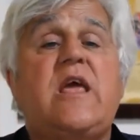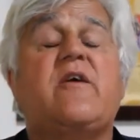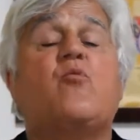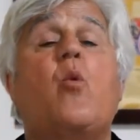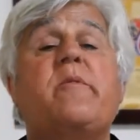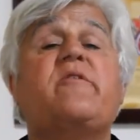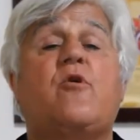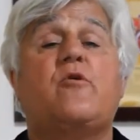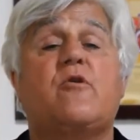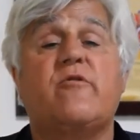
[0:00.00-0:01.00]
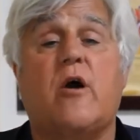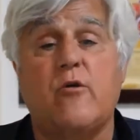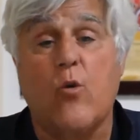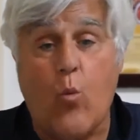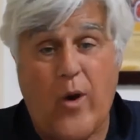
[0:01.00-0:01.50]
Women Voters on your
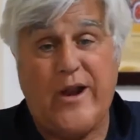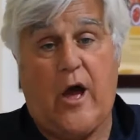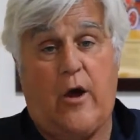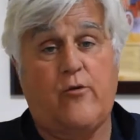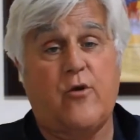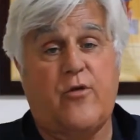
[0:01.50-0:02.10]
100th